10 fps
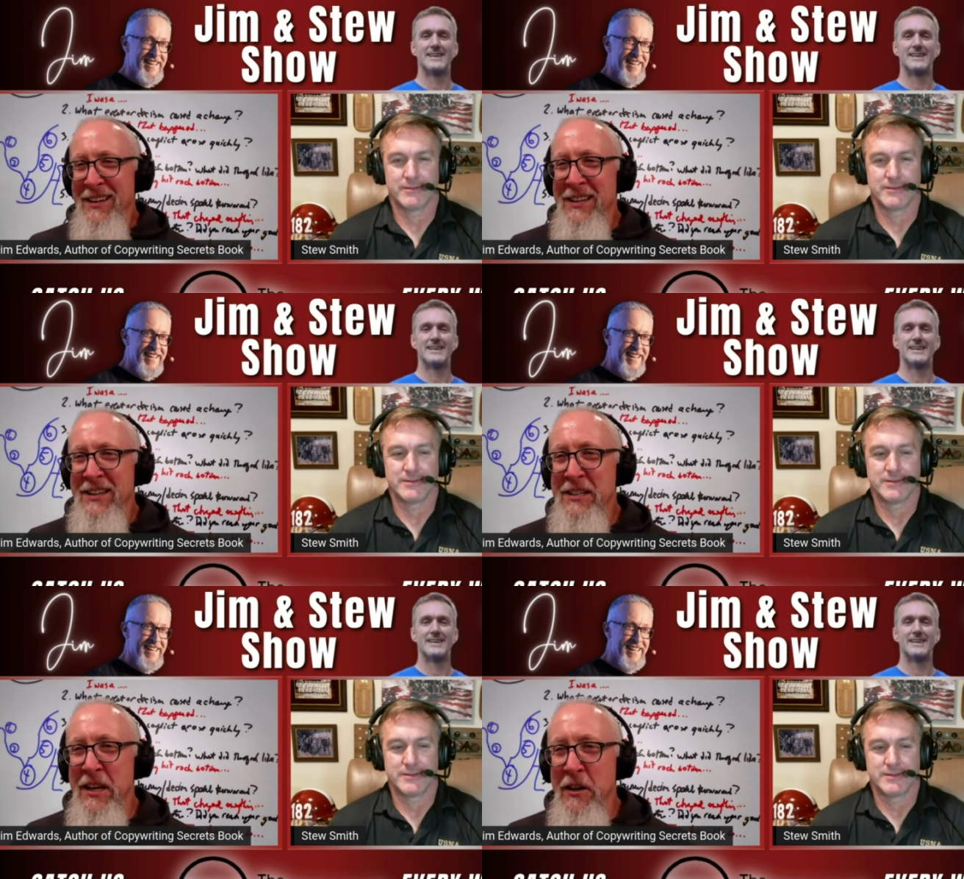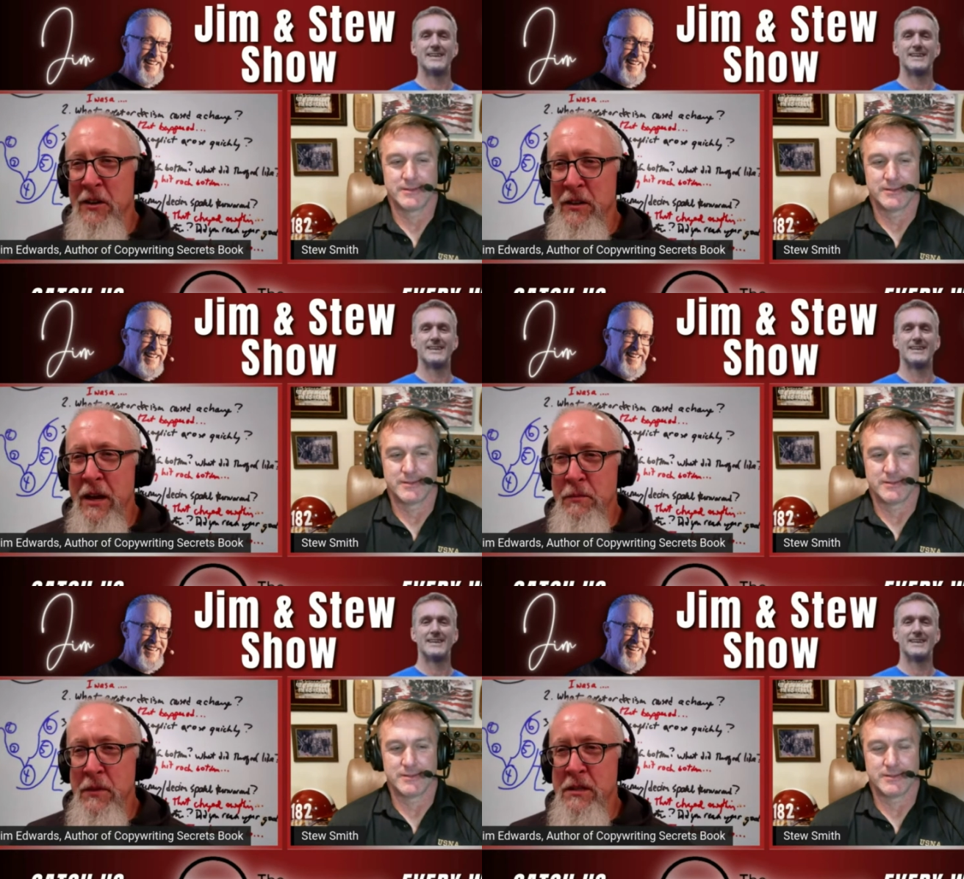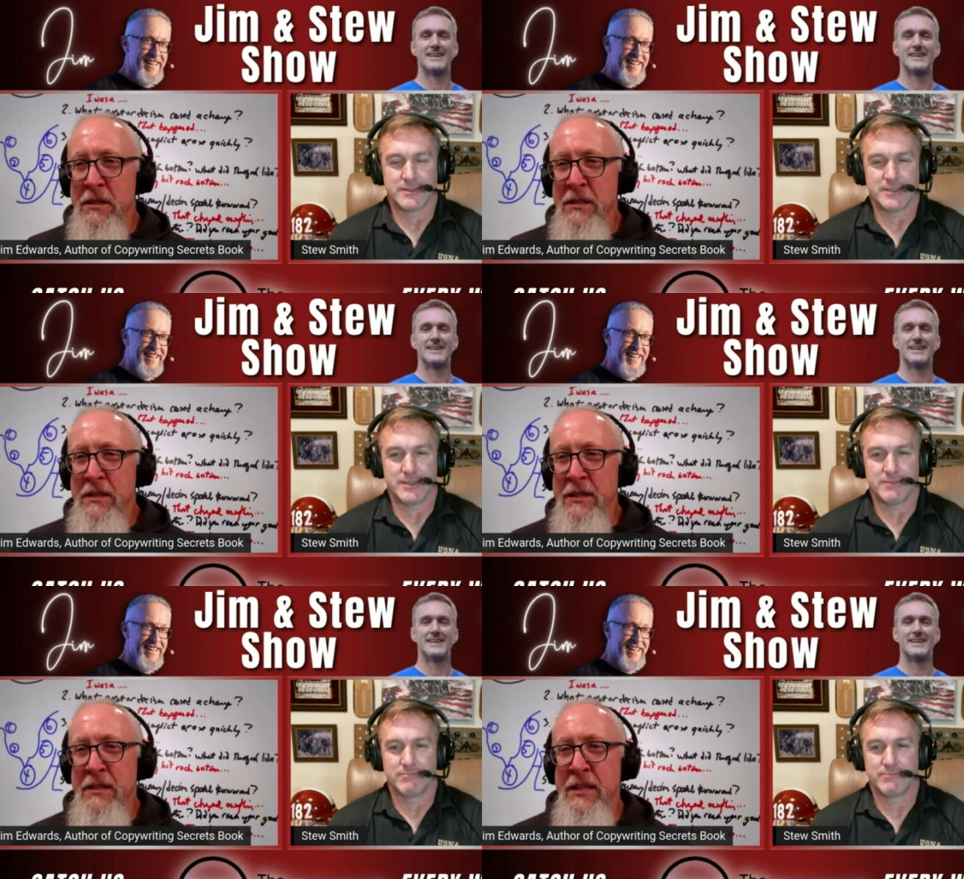Speaker 1: So, yep, it's
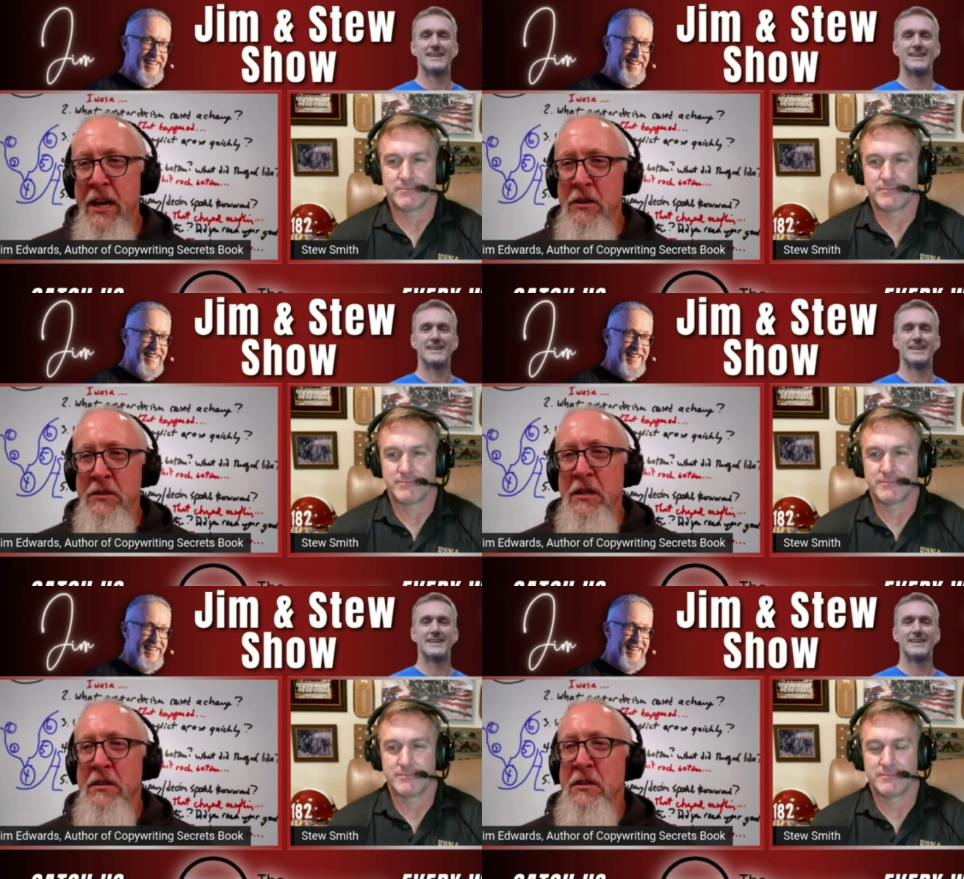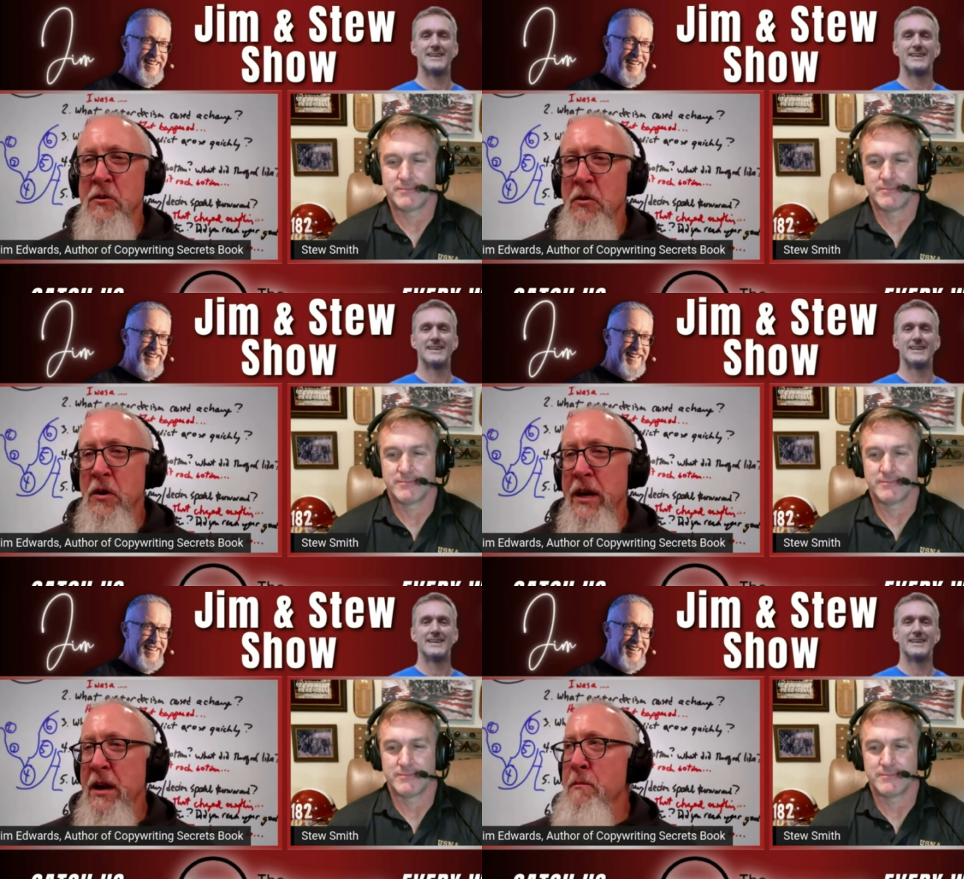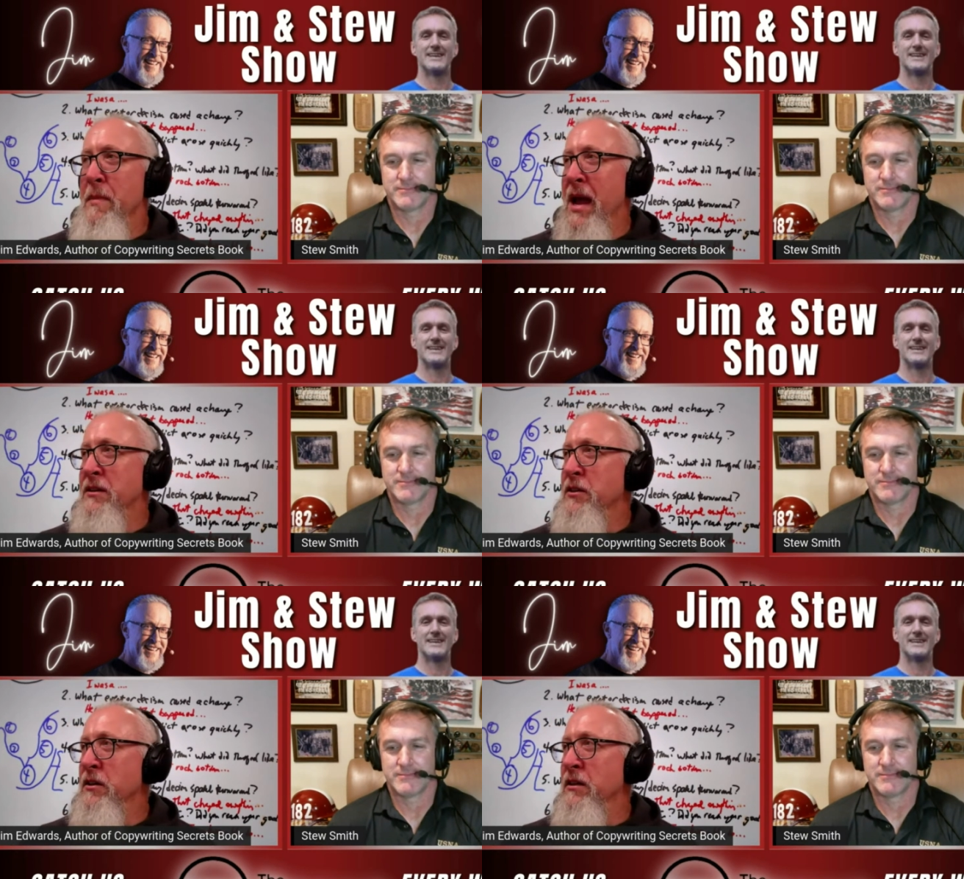
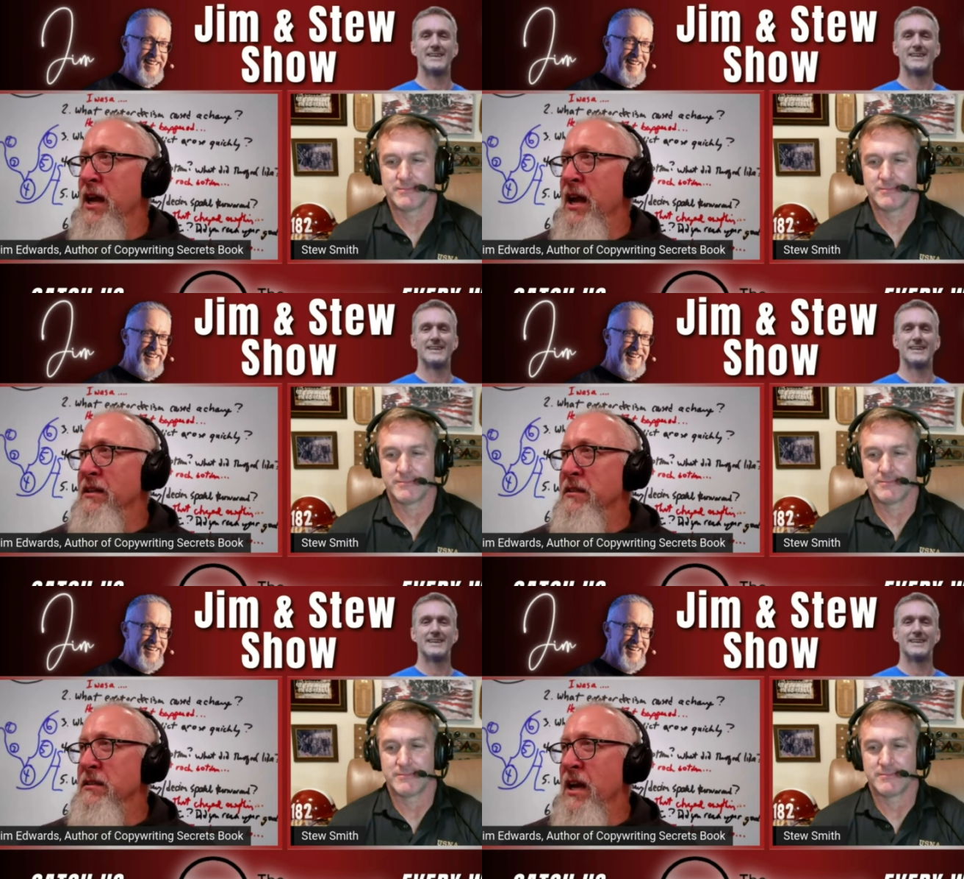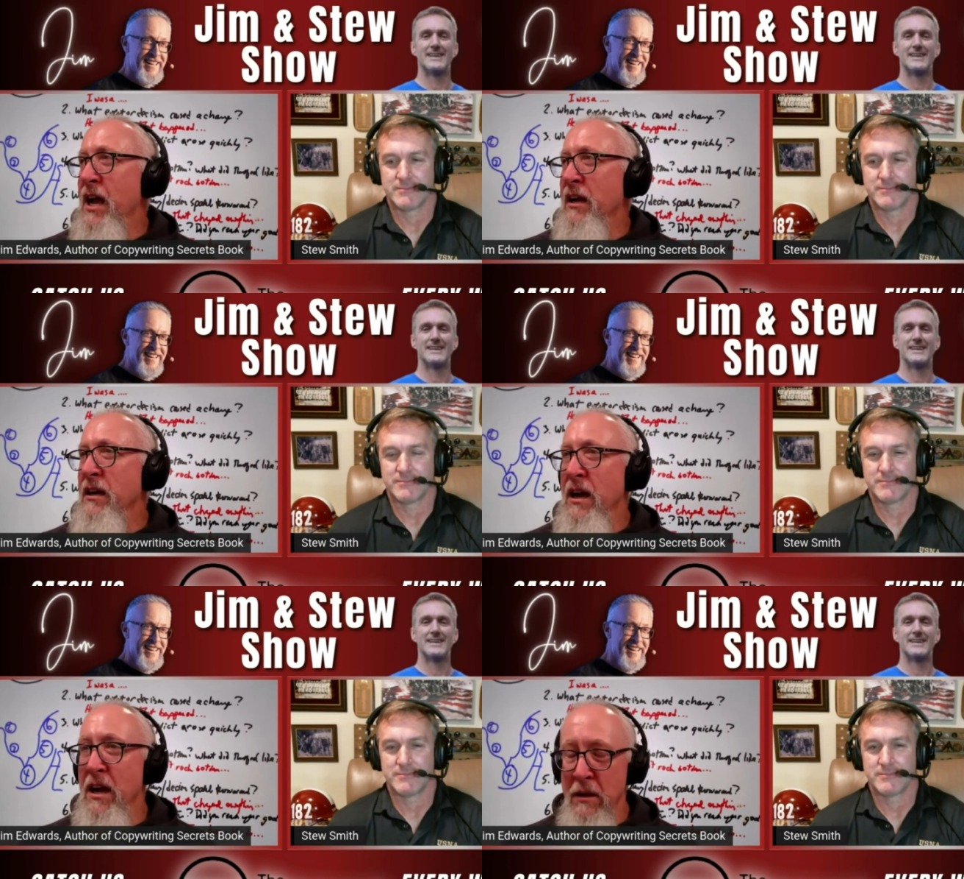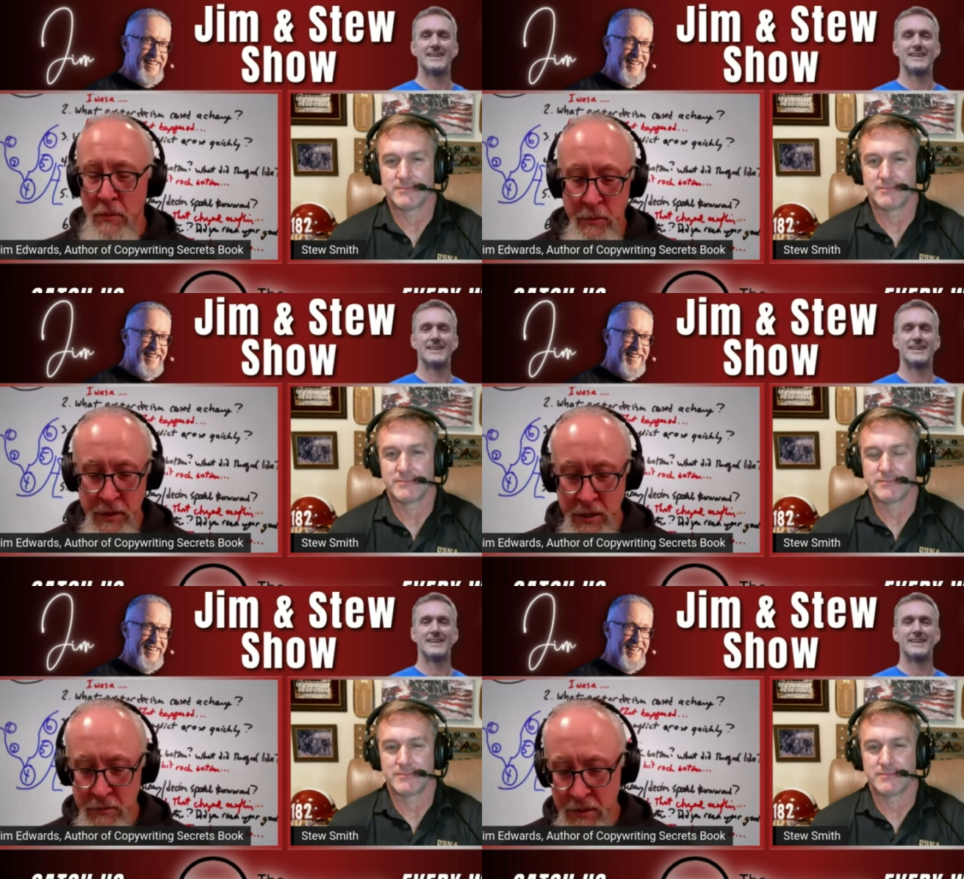salesstorymasterclass.com. Let me
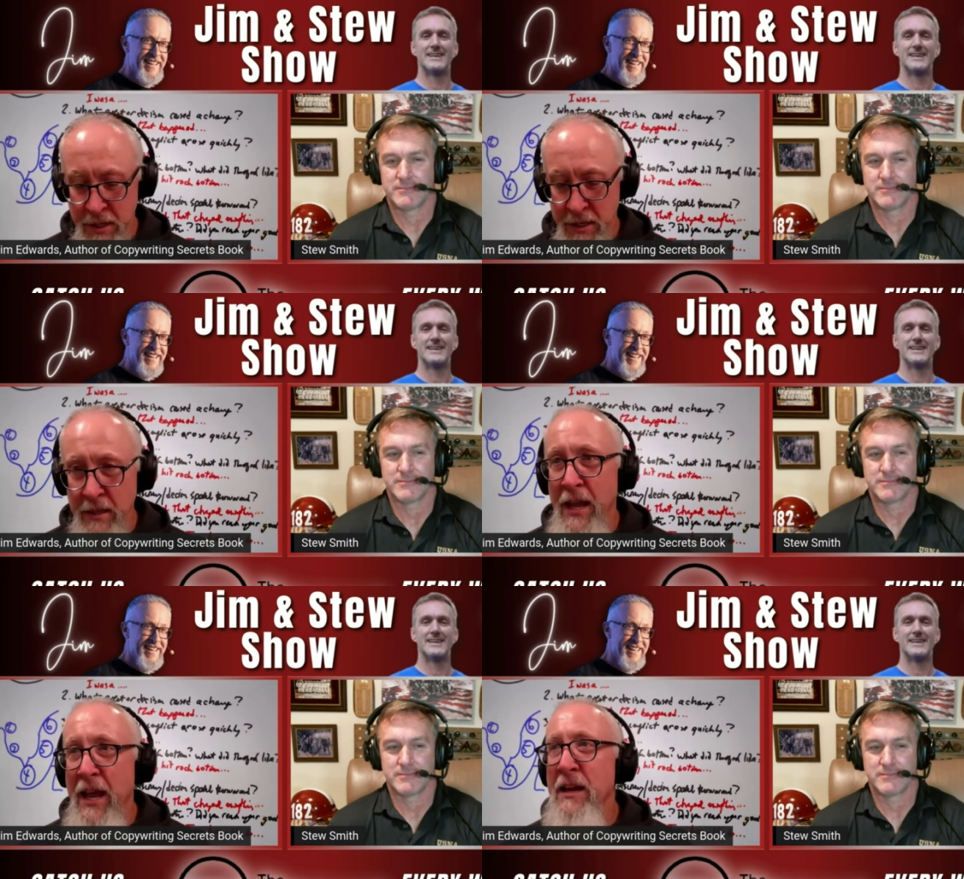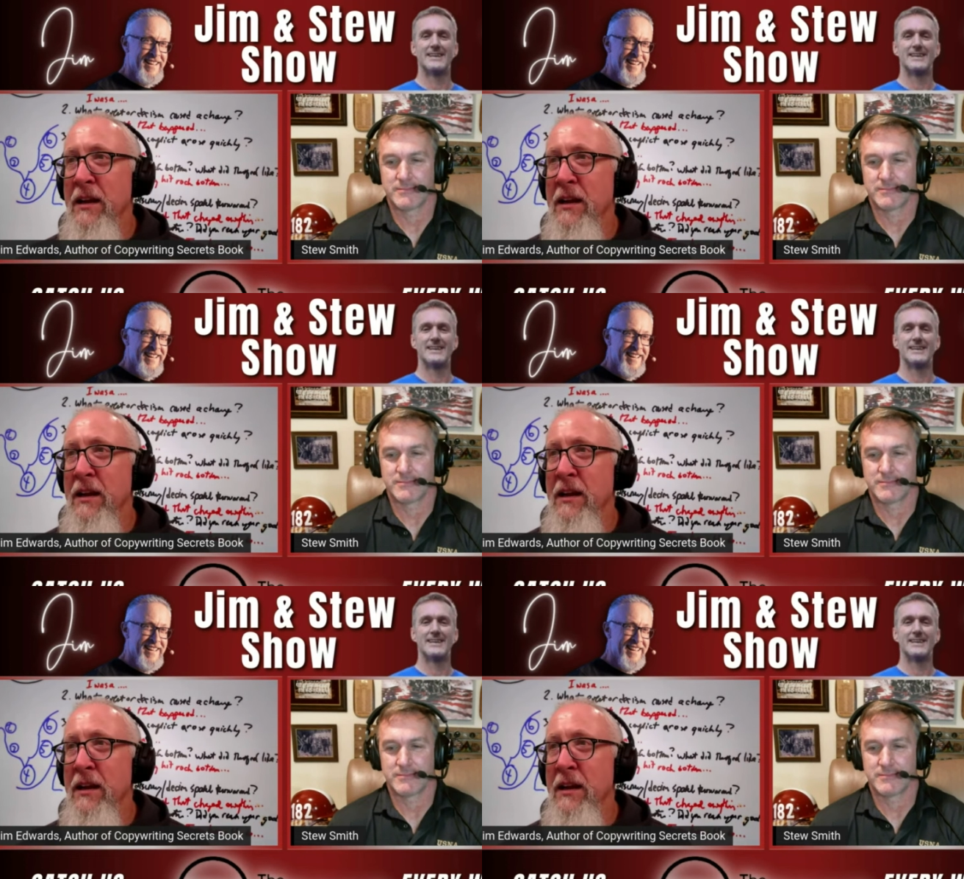double check that.